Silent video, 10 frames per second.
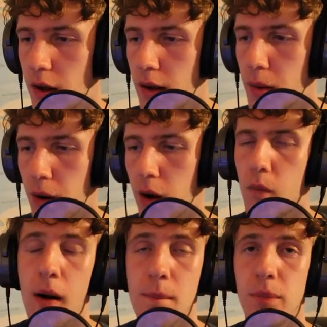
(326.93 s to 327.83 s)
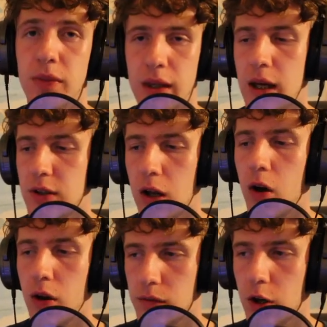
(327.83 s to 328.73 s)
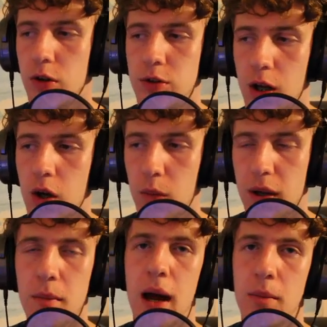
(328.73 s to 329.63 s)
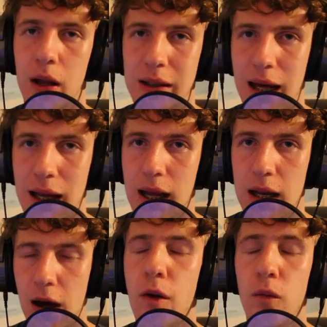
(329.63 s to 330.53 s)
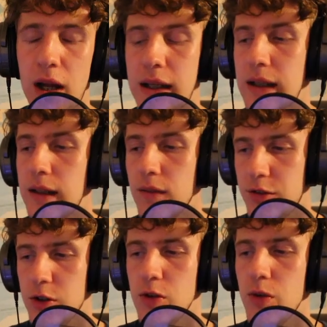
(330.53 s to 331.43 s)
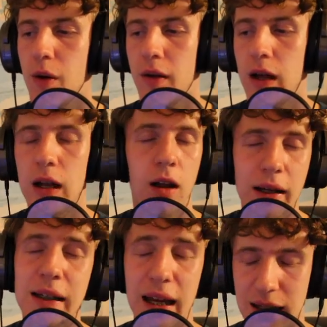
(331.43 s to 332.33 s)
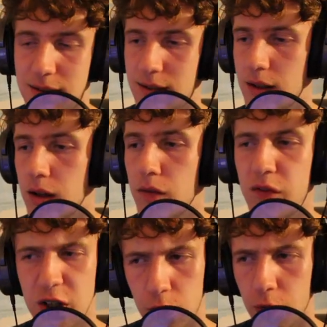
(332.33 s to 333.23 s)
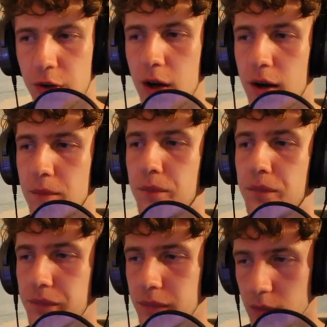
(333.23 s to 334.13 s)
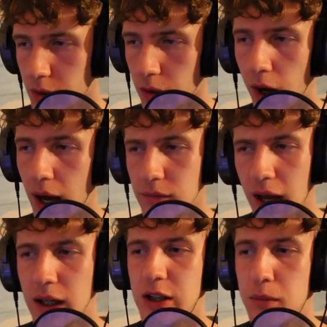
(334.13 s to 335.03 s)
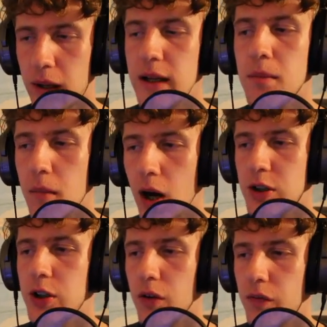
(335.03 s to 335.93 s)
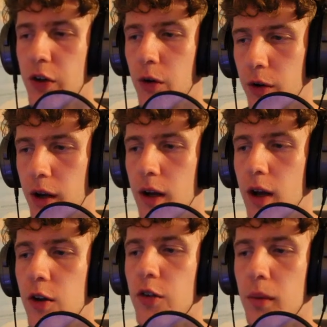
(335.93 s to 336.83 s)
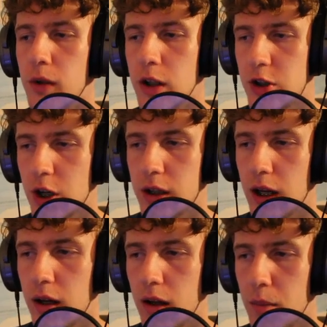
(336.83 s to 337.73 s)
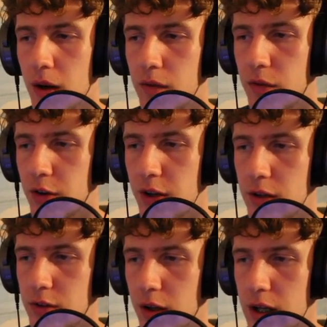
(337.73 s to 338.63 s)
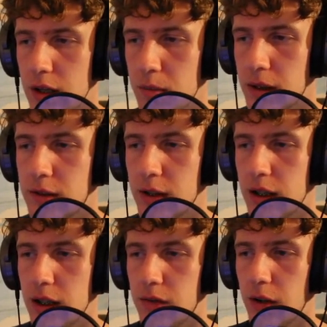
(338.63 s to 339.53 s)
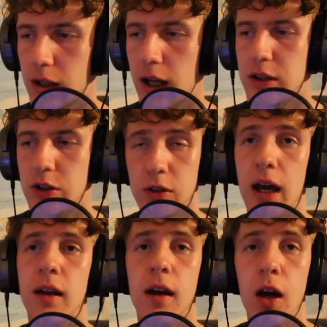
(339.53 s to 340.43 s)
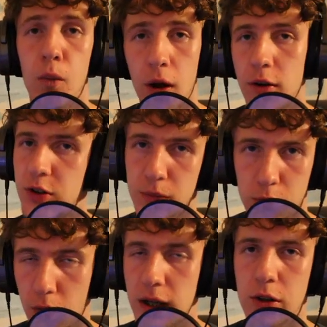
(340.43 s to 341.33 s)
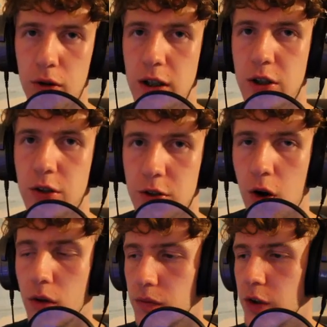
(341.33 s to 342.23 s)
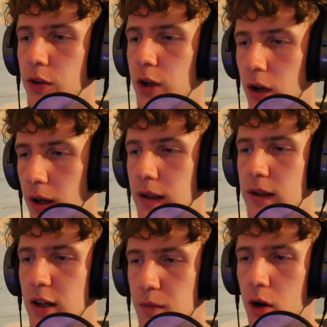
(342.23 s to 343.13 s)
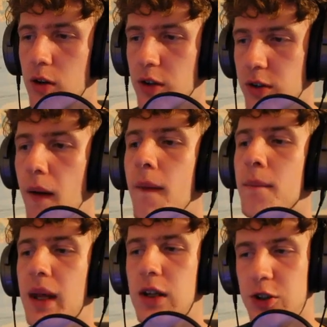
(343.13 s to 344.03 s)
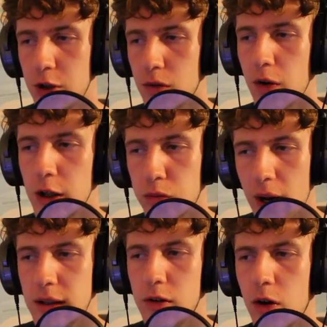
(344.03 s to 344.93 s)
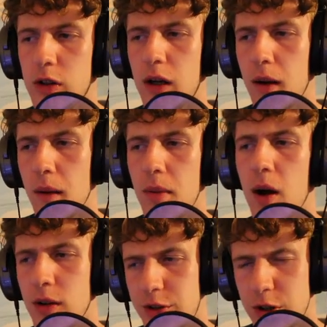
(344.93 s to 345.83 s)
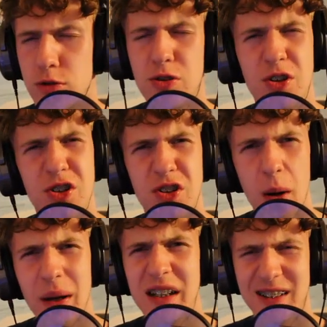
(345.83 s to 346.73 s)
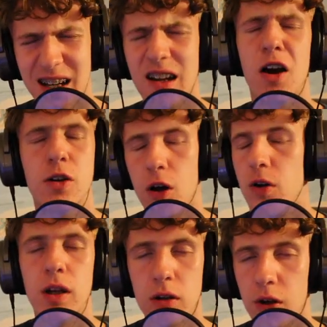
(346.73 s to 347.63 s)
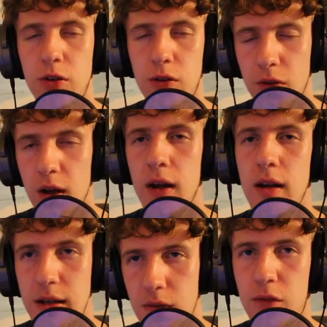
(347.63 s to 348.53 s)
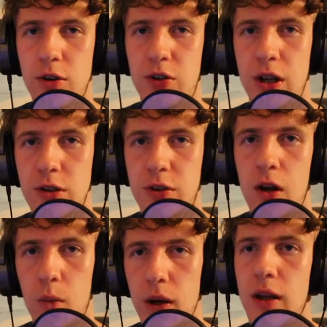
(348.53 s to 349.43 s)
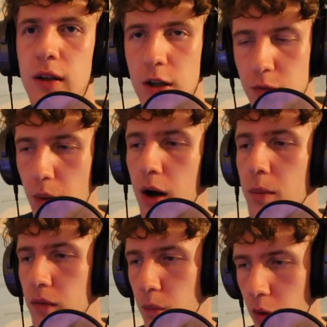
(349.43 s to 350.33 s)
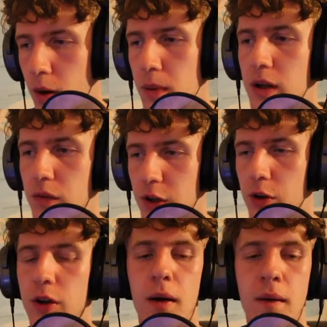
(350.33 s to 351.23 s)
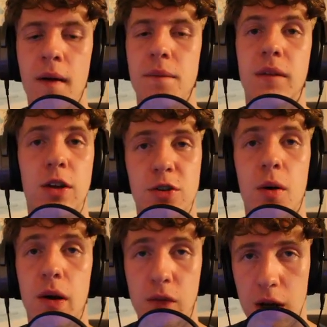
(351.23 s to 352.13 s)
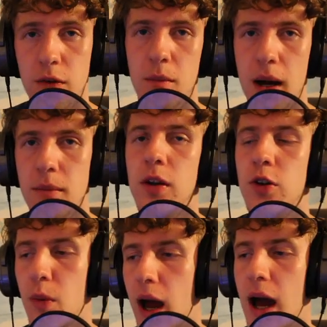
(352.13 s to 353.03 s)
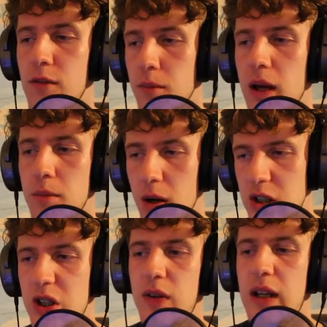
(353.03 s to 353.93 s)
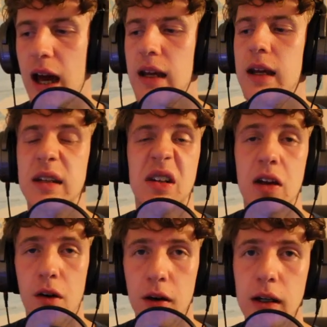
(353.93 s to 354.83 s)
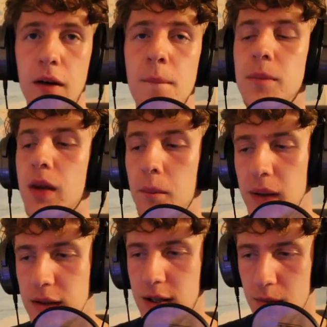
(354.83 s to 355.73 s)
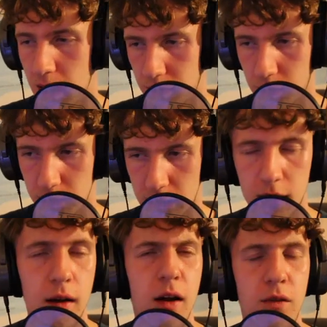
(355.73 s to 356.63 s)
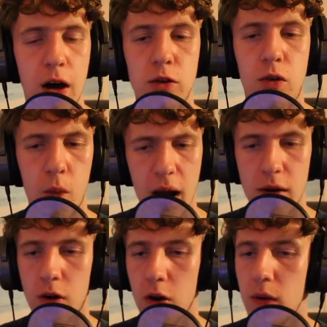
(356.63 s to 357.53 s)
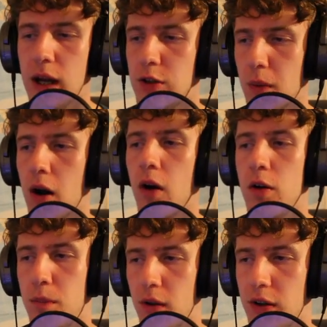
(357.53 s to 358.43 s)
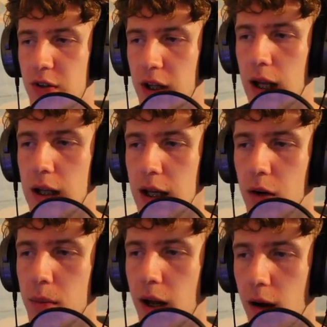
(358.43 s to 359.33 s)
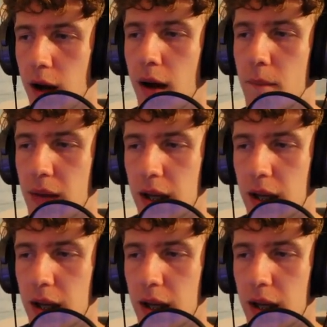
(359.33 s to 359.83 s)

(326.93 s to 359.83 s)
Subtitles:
Part 1. There's a lot of good with a map like that, and I really do like it. Fjorda, I haven't actually played much of Fjorda, so I'm going to chuck it above the center in B tier if I can actually do that. While there's some great creatures on Fjorda like the Desmodus, it's sort of like Ragnarok Part 2 to some extent. I know there are loads of differences with it as well, but from what I played of Fjorda, it's not my favorite map, and that's why I haven't played much of it, and it is a very B tier map for me. Valguero is where I'd put this thing a little bit higher, and I